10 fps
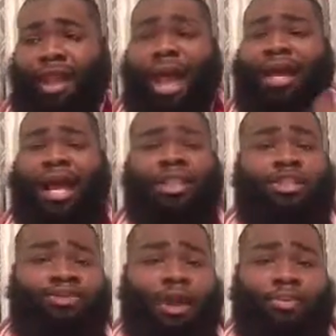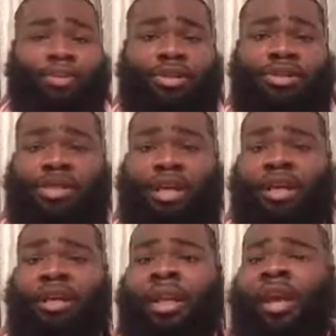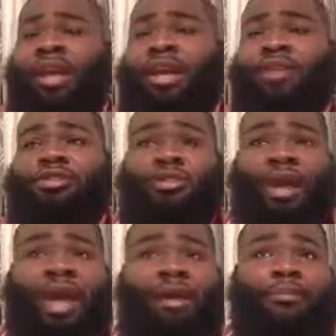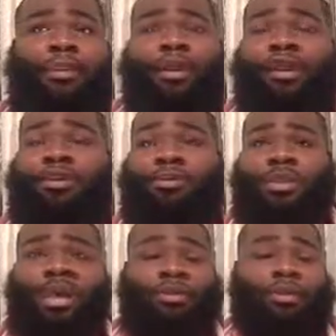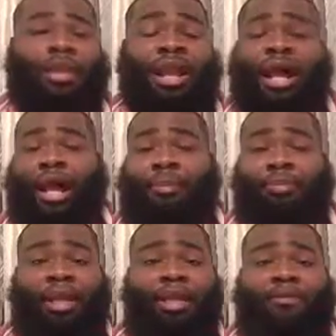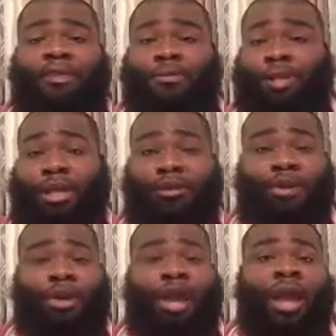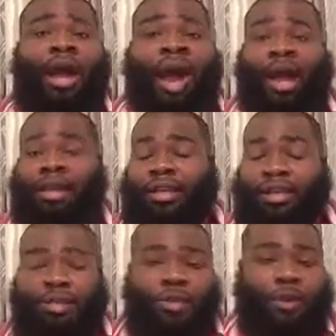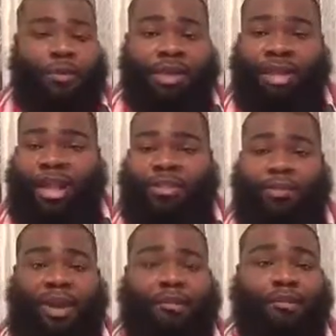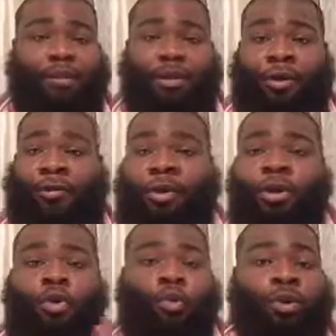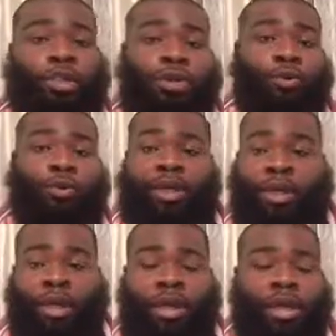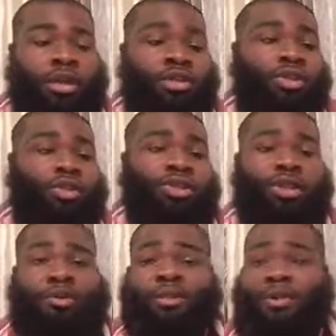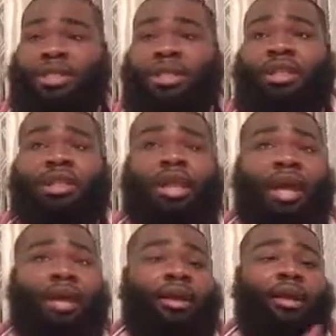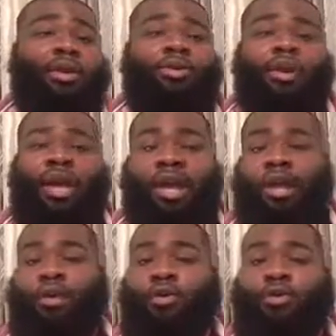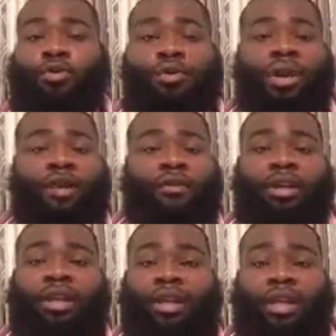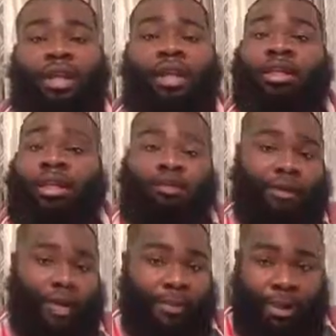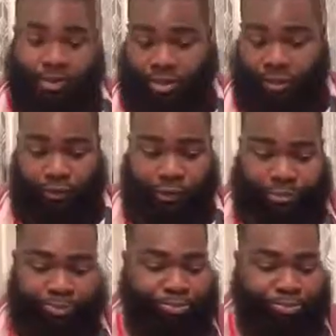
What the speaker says: I got the drop on your son. Here's what happened. Here's what's happening. I got a plan. If this plan worked, I can get the $12 million back from him within a week. So Jim is basically like, okay, cool, whatever, get it done, get the fuck out of my hotel room.